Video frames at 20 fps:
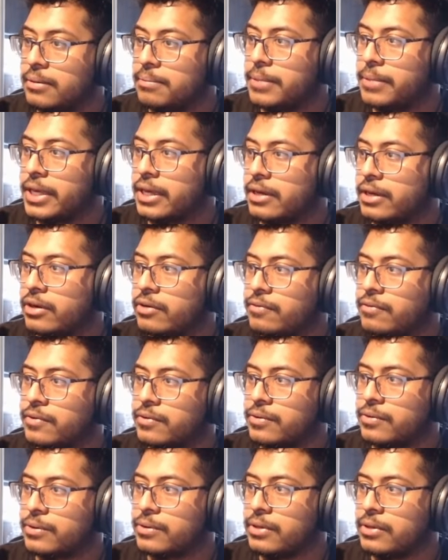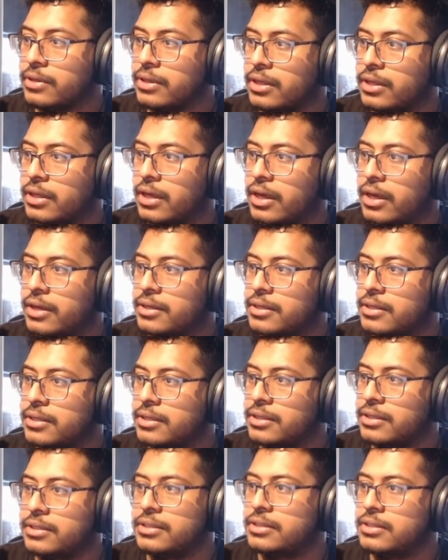But yeah, overall,
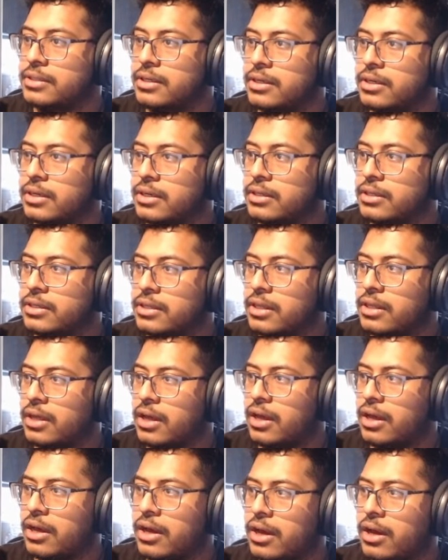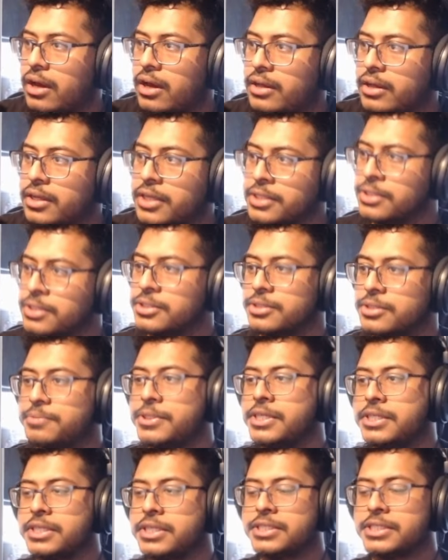uh, I don't know, it's a pretty
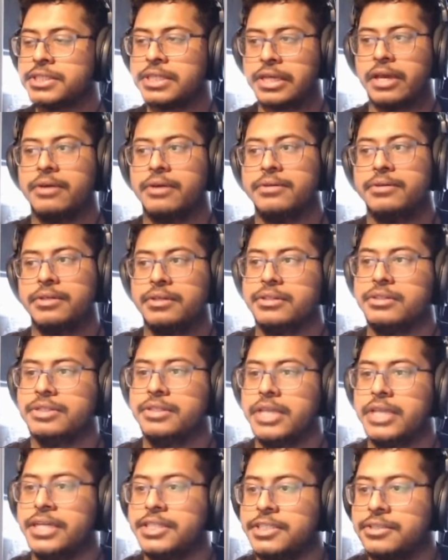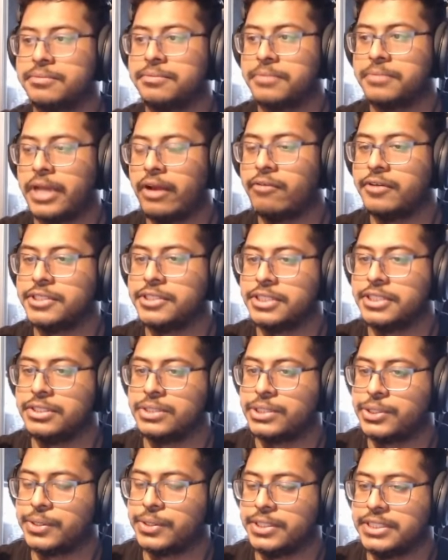decent account. There's some errors in your
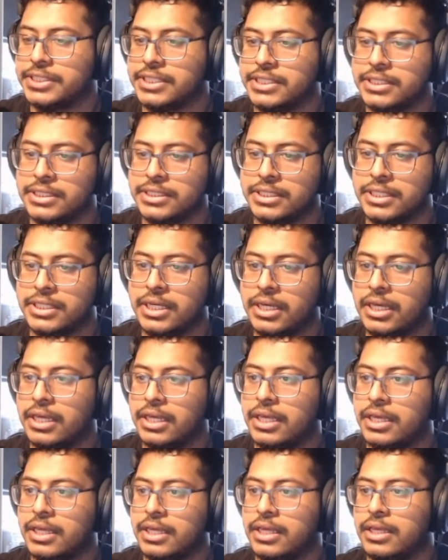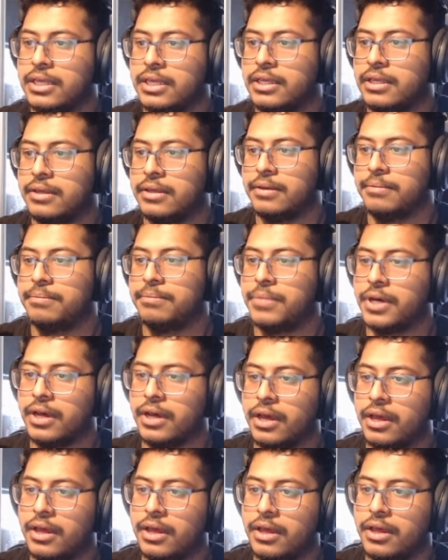choices, but
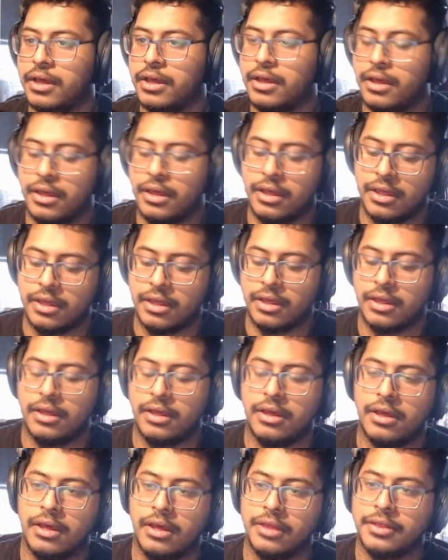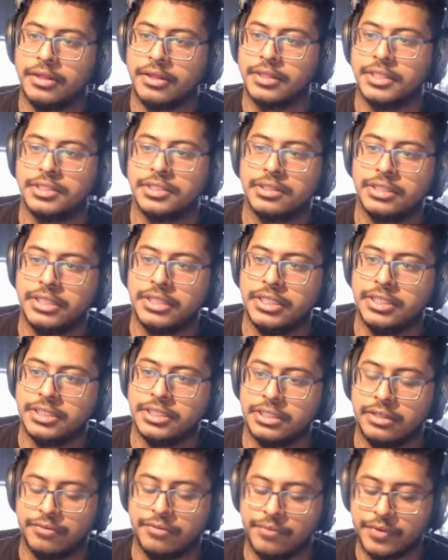I think these are
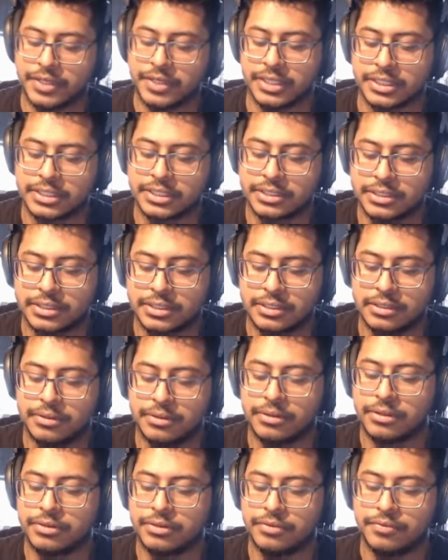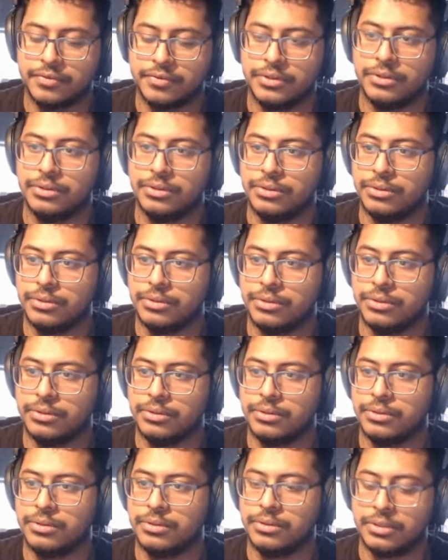easily fixed. I'll give
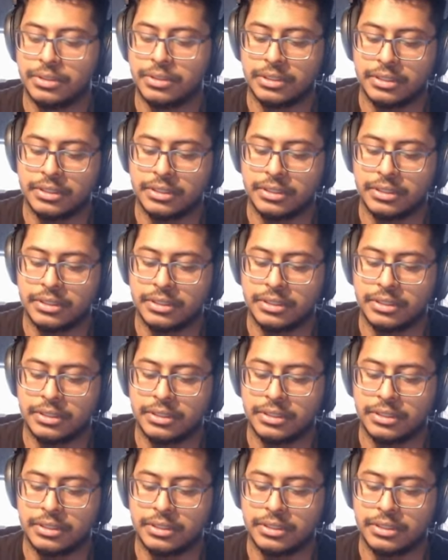you...